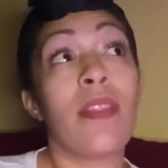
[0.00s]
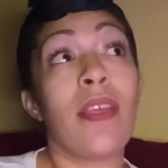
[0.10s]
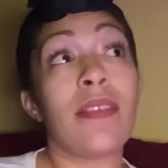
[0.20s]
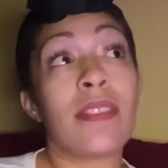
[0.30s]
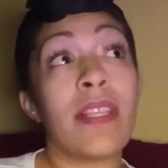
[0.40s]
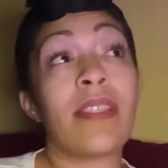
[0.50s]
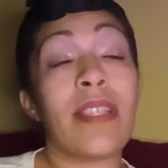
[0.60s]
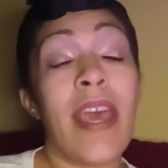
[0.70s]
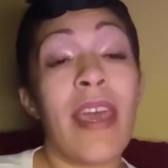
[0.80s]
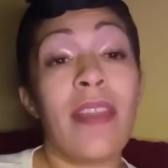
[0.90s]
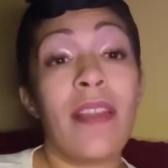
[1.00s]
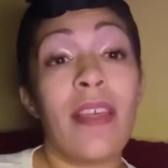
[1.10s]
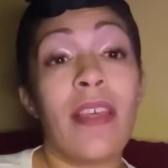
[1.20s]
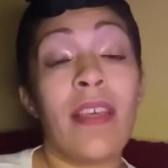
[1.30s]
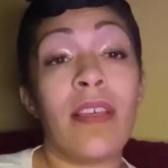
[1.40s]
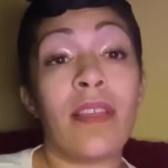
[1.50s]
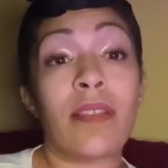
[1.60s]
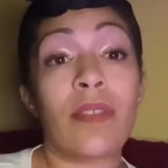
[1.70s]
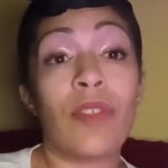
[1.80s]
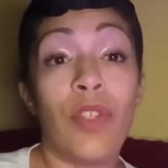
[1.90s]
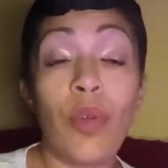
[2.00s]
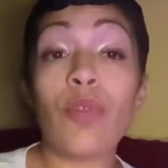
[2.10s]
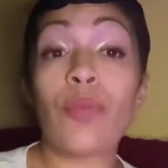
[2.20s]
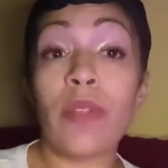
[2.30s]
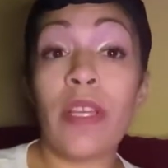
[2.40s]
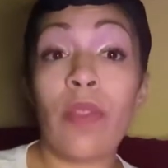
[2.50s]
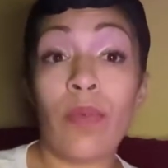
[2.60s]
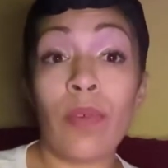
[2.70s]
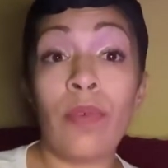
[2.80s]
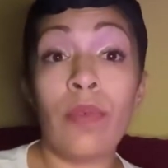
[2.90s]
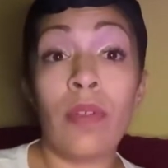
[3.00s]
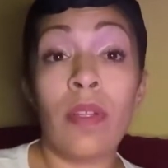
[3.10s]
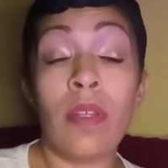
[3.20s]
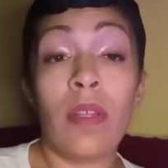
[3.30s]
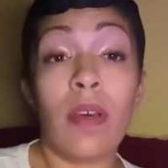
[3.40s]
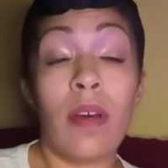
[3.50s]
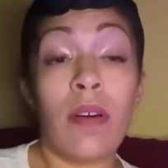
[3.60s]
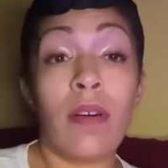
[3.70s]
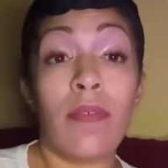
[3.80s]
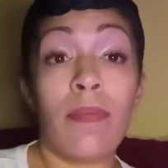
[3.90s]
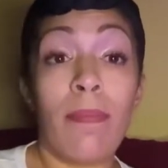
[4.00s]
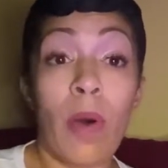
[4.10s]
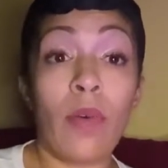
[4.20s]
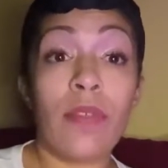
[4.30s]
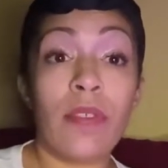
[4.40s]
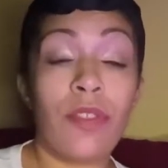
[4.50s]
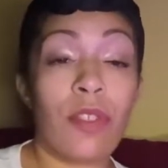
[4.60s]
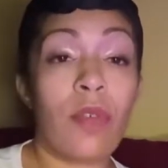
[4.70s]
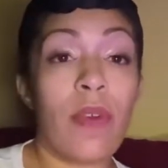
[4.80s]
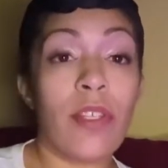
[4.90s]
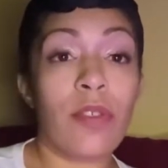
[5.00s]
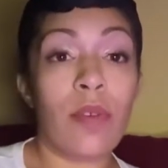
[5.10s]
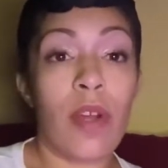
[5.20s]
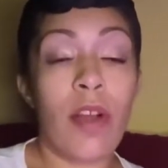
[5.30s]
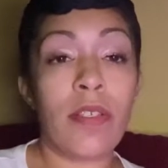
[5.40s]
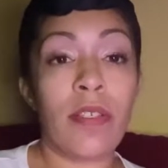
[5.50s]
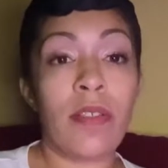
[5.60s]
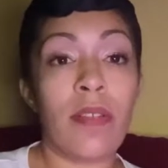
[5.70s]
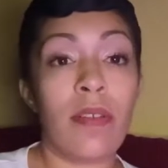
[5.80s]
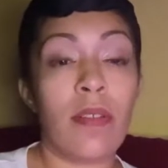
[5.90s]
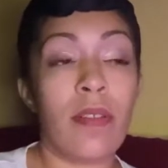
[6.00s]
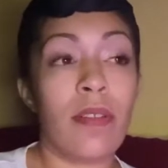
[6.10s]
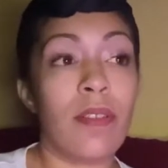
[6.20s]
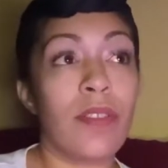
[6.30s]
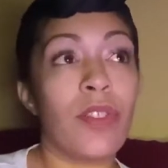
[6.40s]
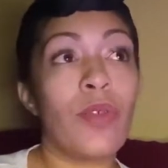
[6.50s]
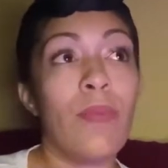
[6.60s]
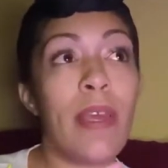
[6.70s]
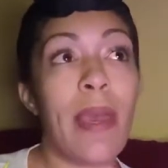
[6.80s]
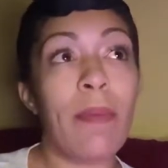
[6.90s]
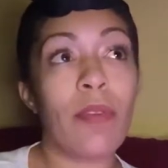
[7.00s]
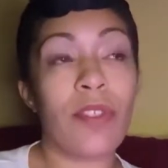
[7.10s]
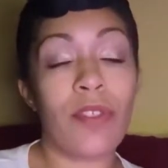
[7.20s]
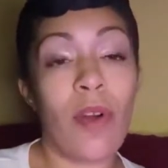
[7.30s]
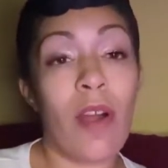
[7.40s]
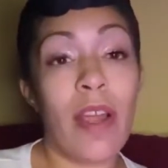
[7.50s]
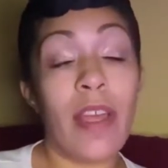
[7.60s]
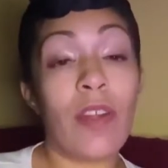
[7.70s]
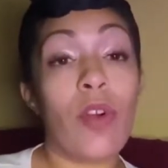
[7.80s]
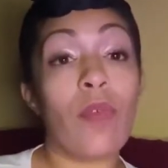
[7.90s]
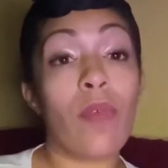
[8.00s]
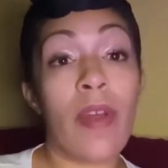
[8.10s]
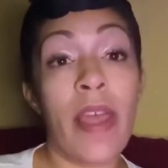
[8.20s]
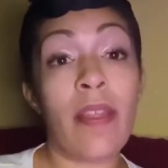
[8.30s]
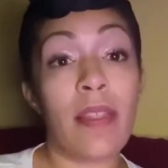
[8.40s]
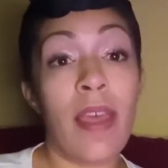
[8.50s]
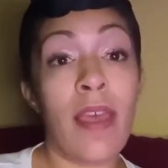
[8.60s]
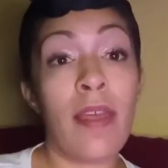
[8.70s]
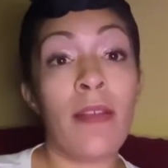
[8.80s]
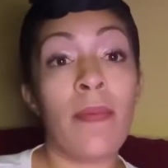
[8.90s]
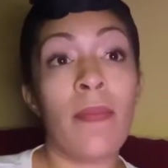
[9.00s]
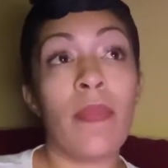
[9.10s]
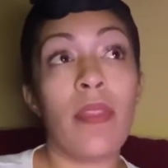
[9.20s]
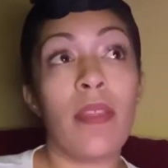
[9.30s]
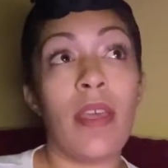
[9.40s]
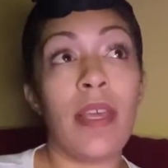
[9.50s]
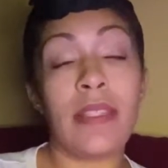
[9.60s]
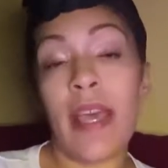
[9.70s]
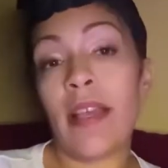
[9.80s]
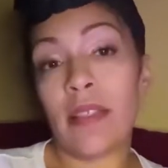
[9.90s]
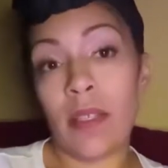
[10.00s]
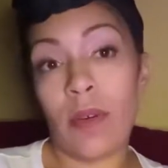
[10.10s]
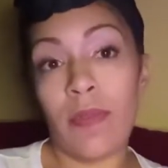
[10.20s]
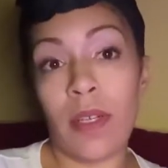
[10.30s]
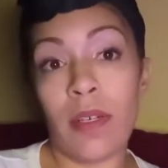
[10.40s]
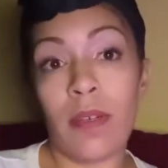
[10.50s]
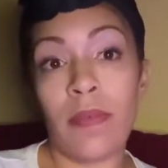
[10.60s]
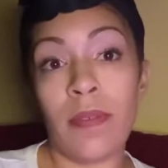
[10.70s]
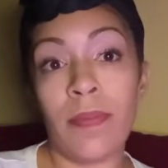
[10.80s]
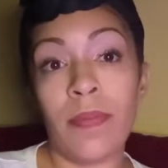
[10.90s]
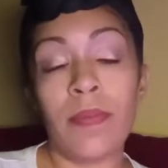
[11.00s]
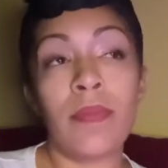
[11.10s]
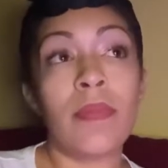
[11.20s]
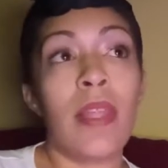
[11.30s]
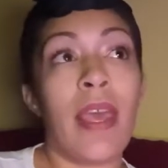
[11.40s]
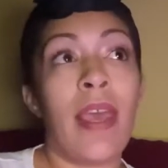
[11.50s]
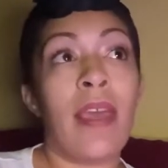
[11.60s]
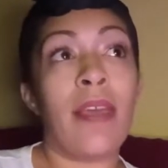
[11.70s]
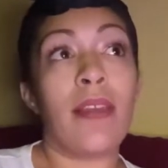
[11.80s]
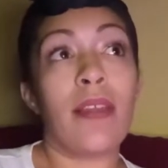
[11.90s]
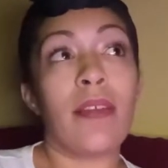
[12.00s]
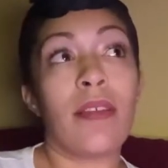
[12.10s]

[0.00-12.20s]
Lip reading: since that is usually the root of most generational curses, to be able to start and correct that, it takes self-love. And